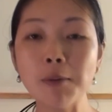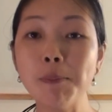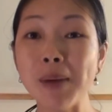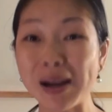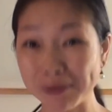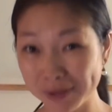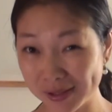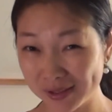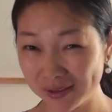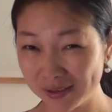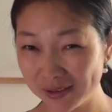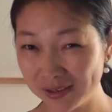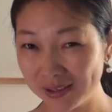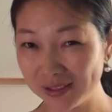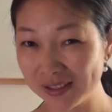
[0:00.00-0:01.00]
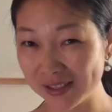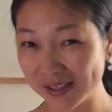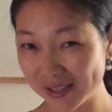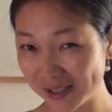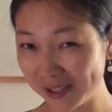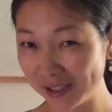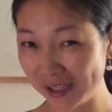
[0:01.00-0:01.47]
mouth. The
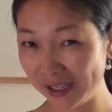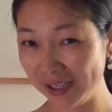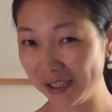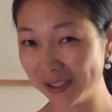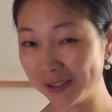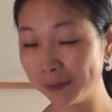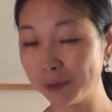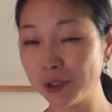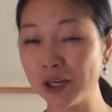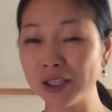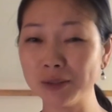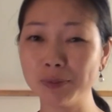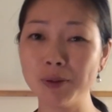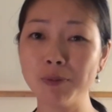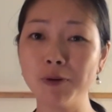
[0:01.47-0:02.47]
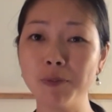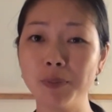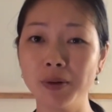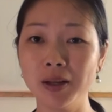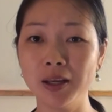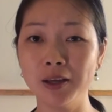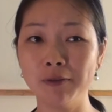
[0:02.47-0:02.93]
third is Chinese people
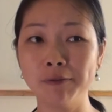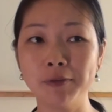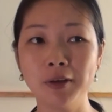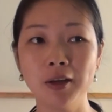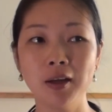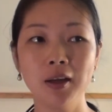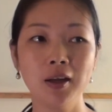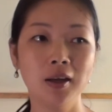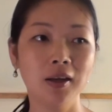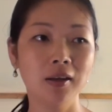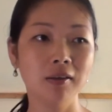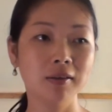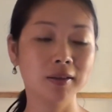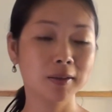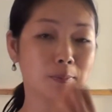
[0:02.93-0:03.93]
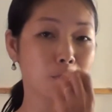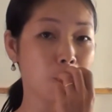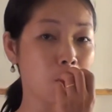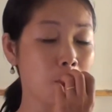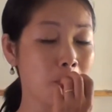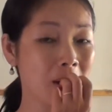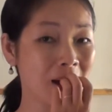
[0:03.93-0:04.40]
believe
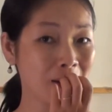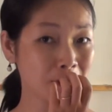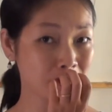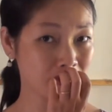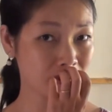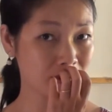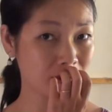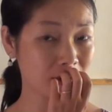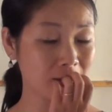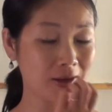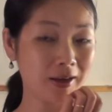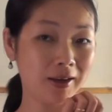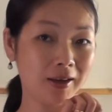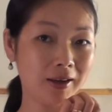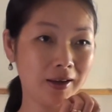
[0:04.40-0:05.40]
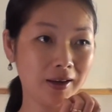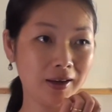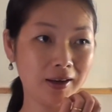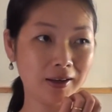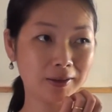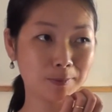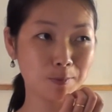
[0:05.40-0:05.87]
small mouth
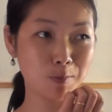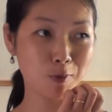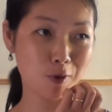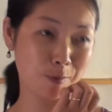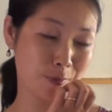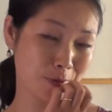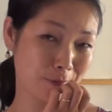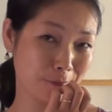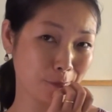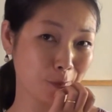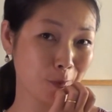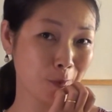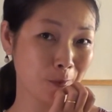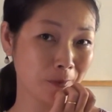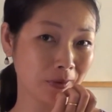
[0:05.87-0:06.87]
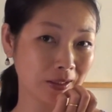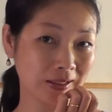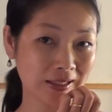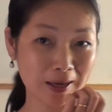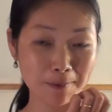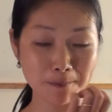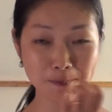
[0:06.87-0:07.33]
is more beautiful
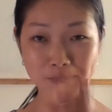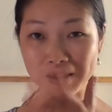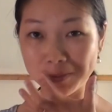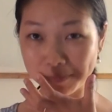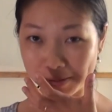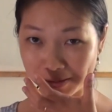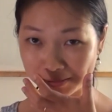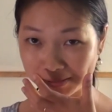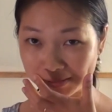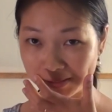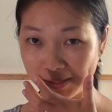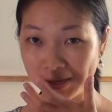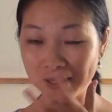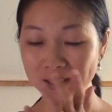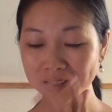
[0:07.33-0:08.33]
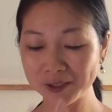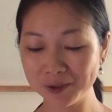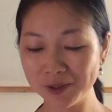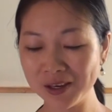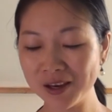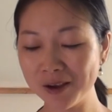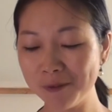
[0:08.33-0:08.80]
than big mouth. So
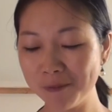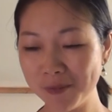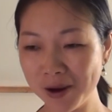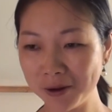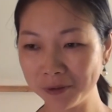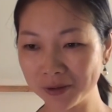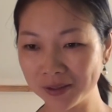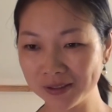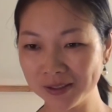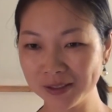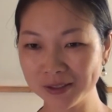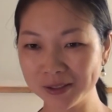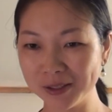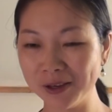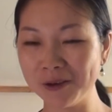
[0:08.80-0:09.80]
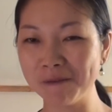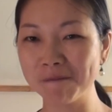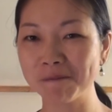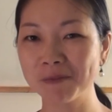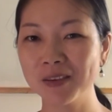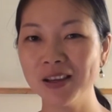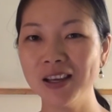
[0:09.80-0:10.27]
in America,
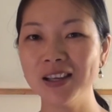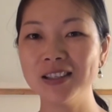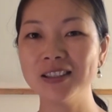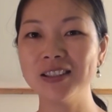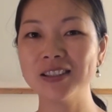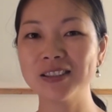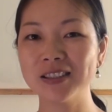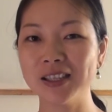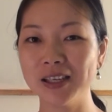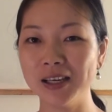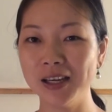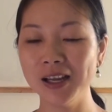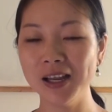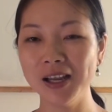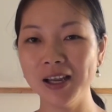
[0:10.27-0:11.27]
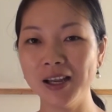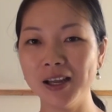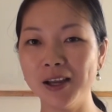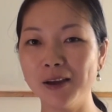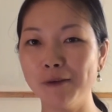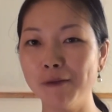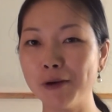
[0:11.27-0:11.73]
there's
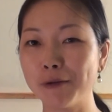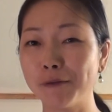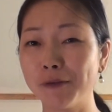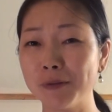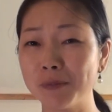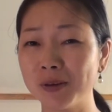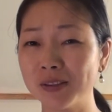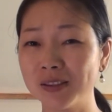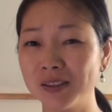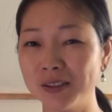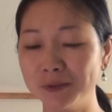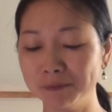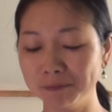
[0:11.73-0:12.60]
a very famous